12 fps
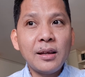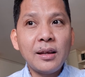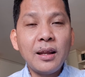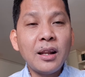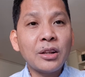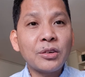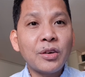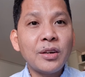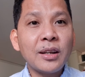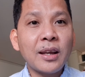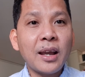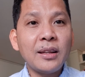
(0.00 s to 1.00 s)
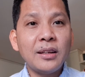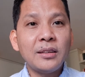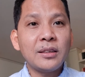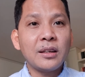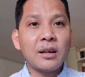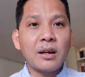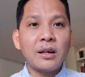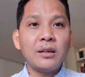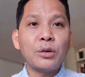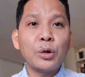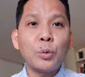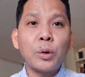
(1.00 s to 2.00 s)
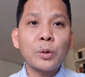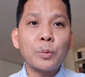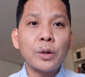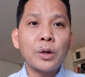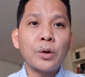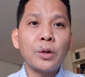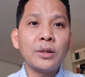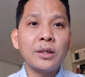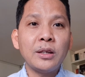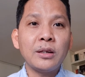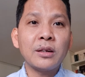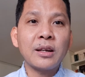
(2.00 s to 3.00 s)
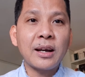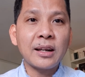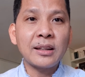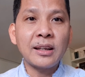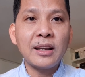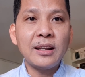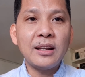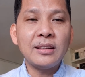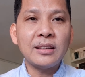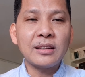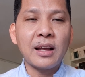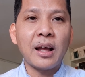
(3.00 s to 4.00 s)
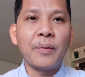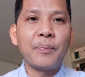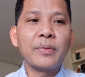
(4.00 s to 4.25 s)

electronic identity card, or what we call here CARTA IDENTITA.